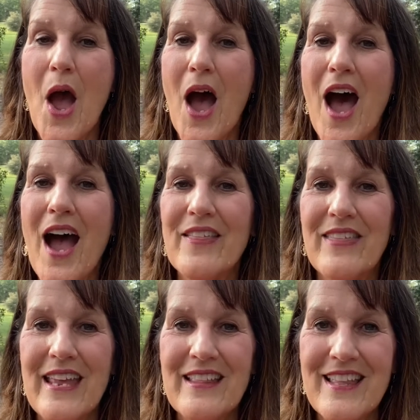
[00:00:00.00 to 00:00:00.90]
I
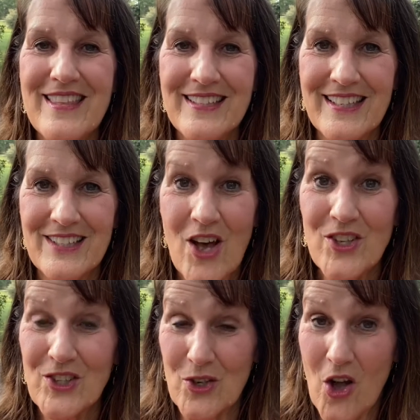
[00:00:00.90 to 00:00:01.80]
think that this is
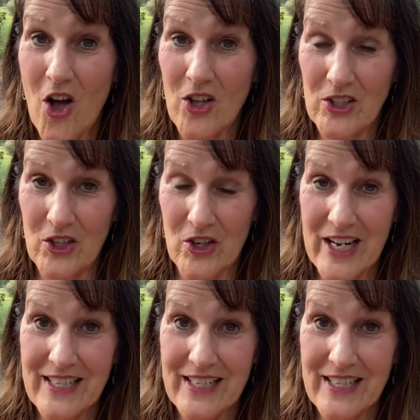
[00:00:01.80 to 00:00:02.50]
also called learning